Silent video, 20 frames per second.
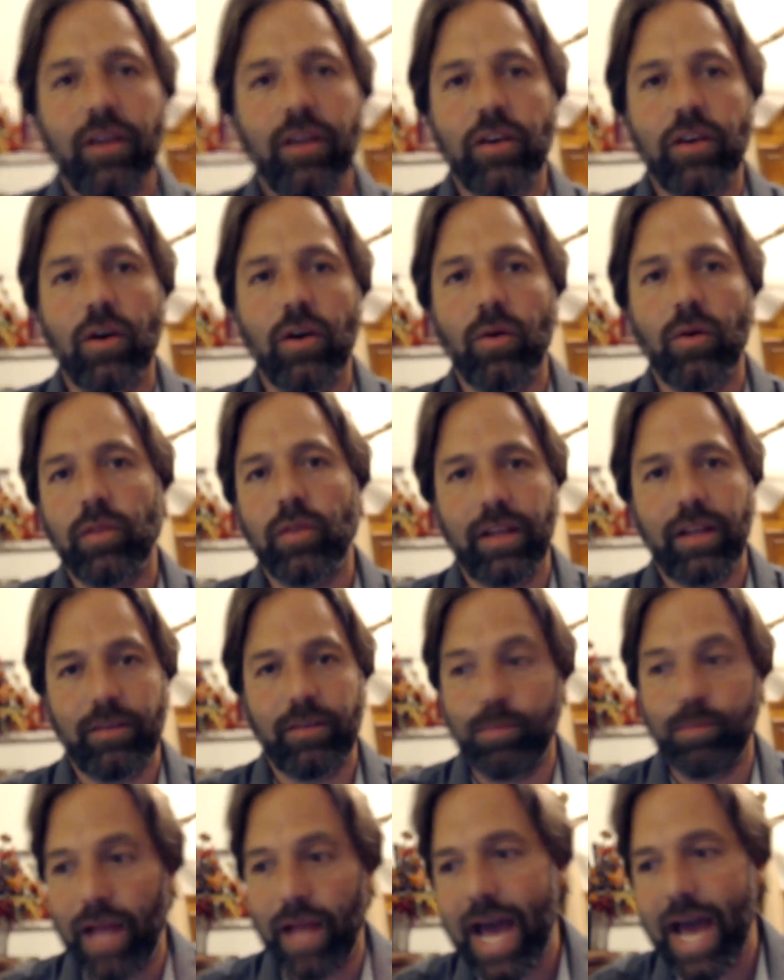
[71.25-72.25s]
You know,
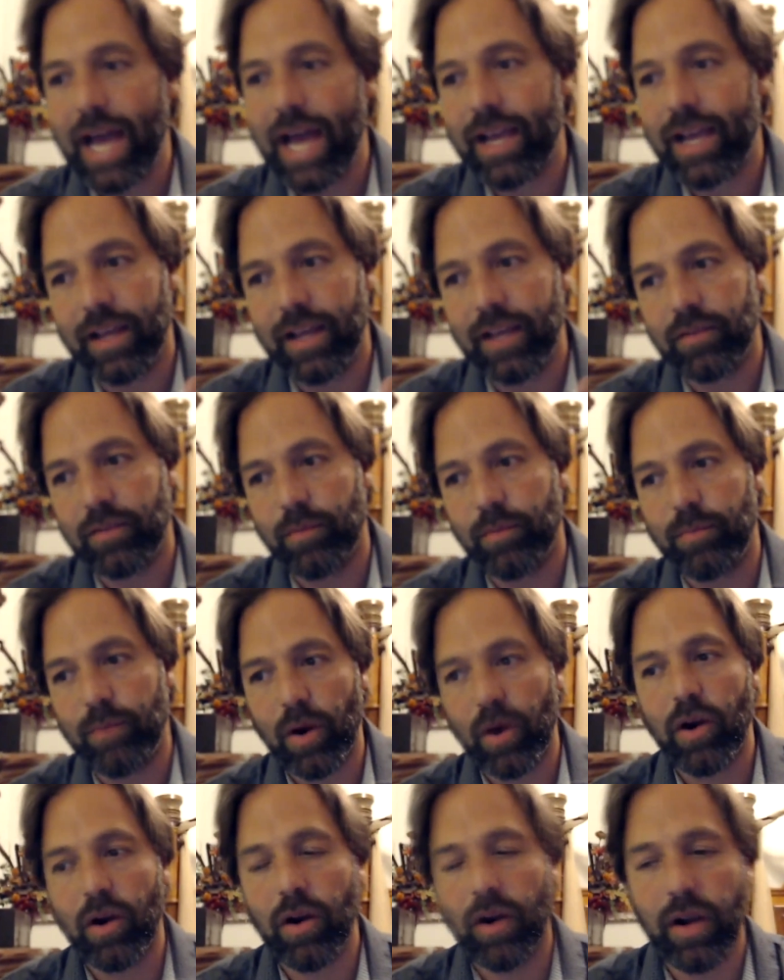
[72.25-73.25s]
it's black, it's a
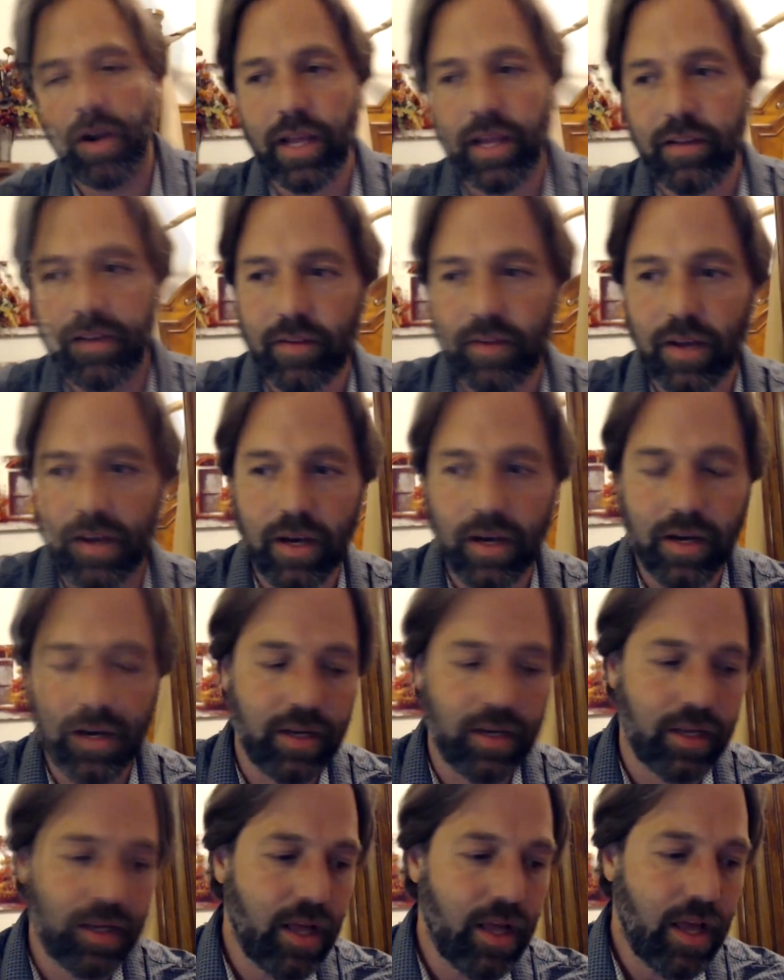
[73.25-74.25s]
bird, it's
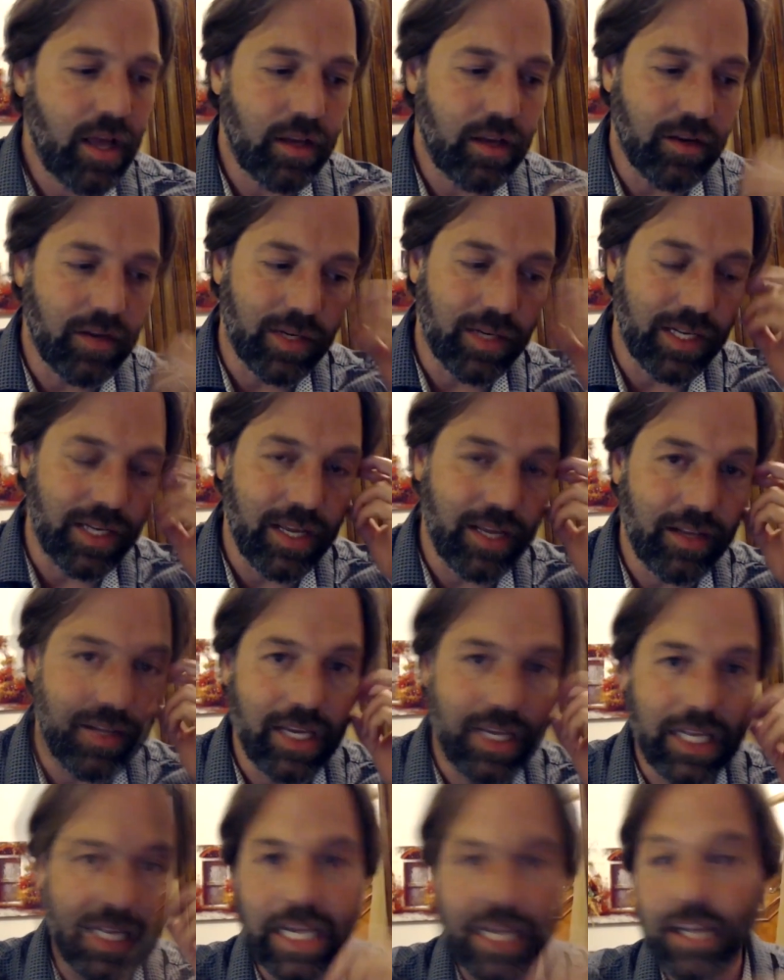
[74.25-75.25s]

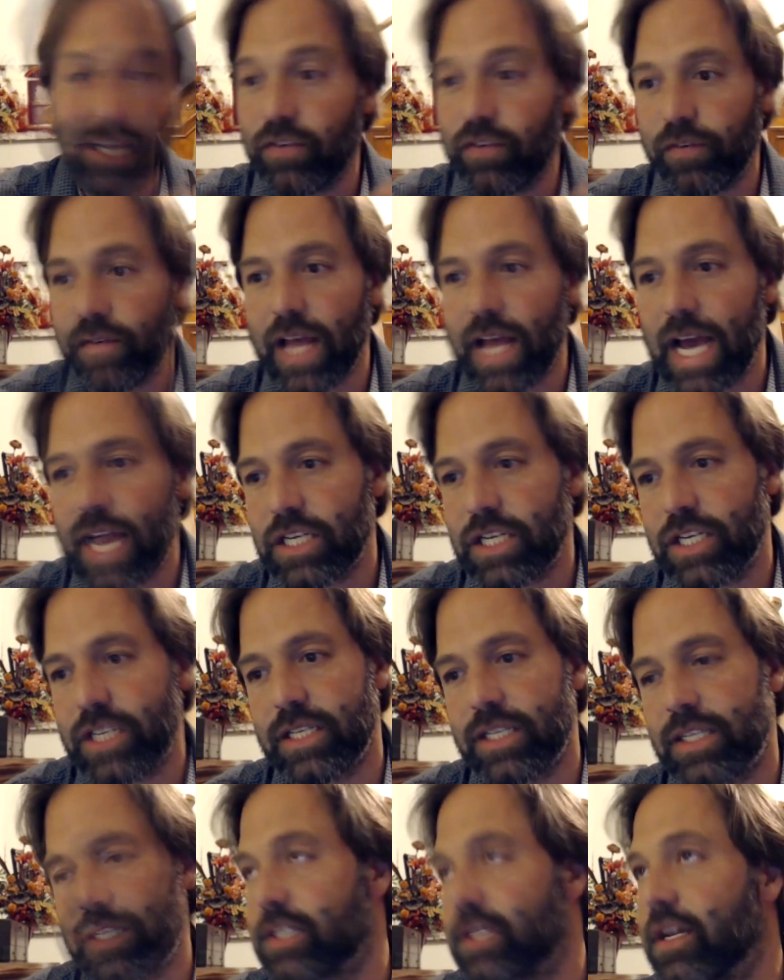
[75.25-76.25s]
it eats flesh,
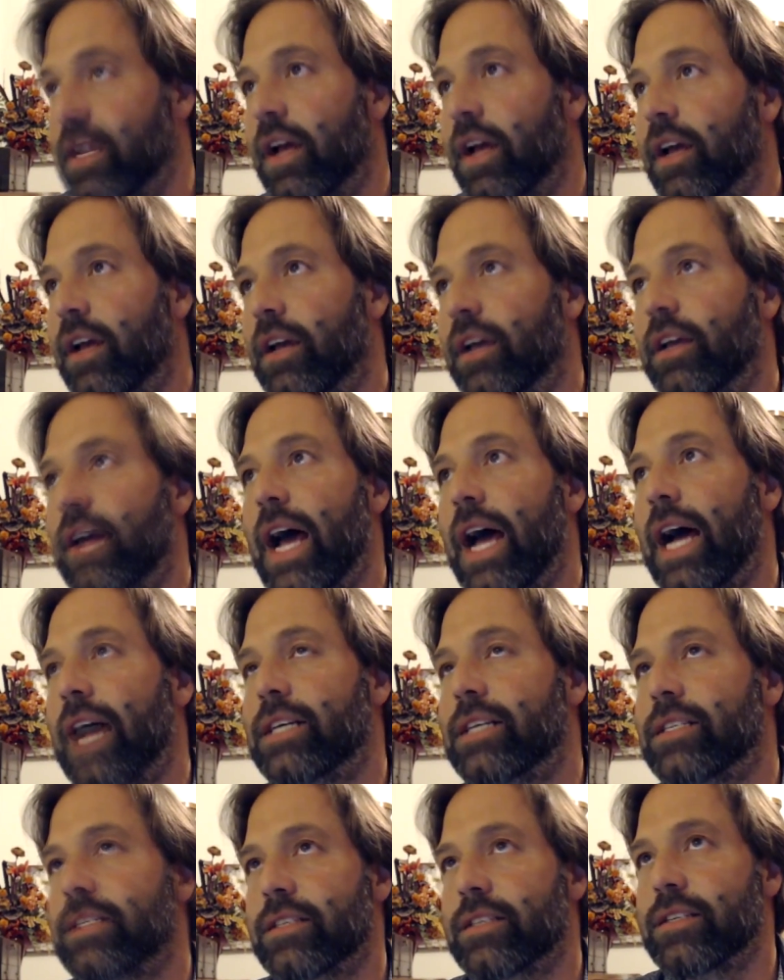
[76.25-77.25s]
it
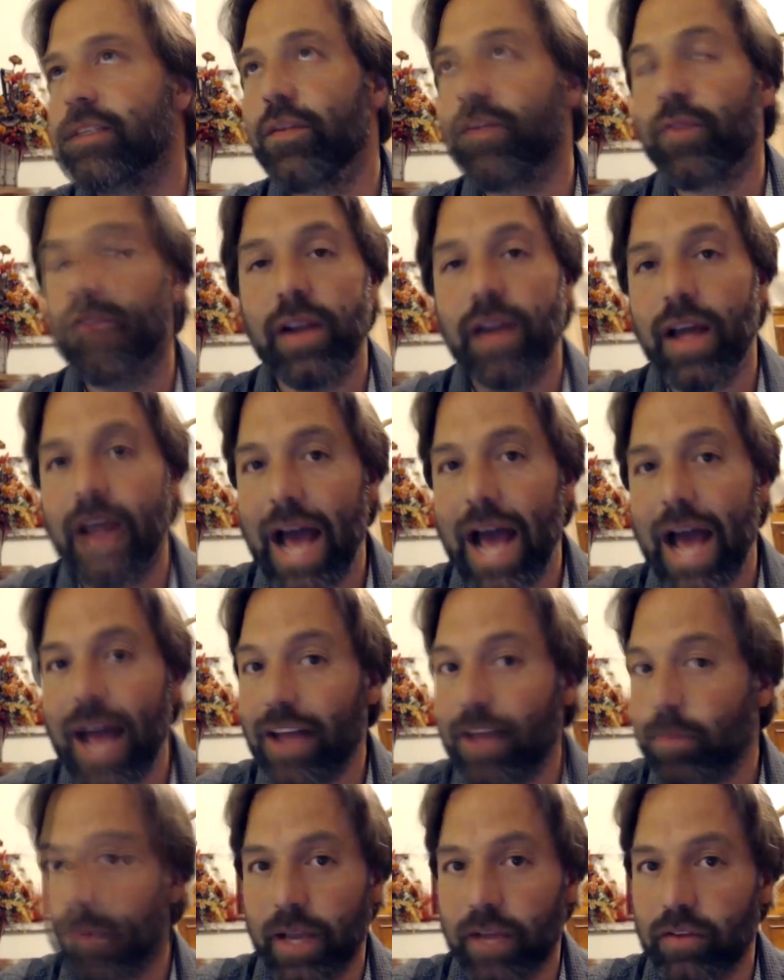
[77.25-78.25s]
has different
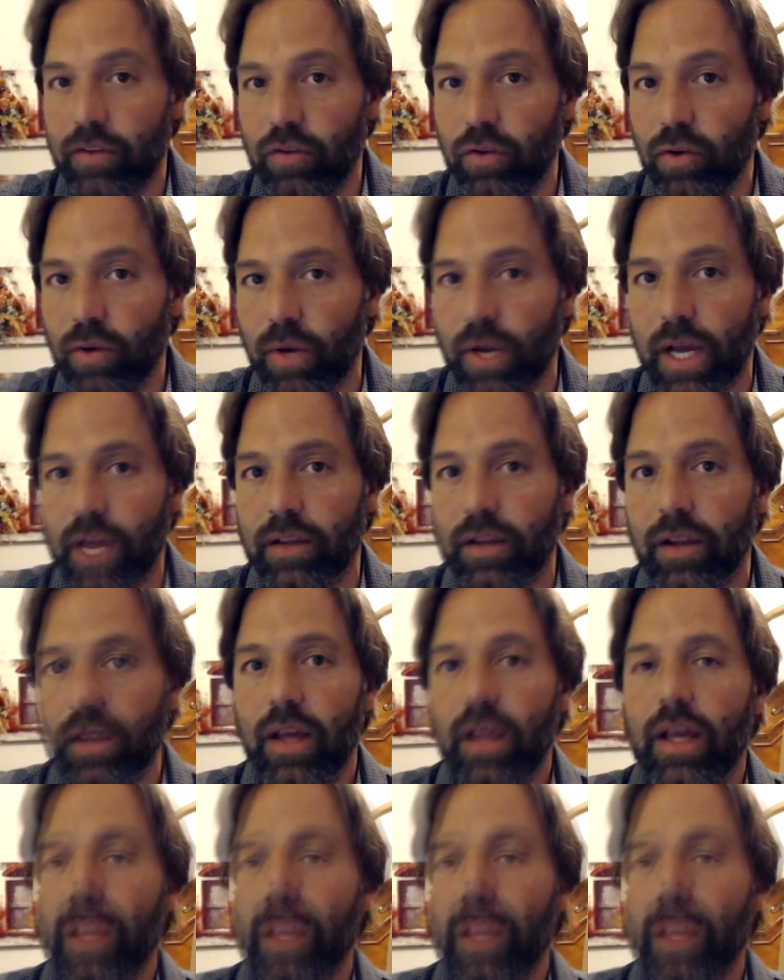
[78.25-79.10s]
aspects to it.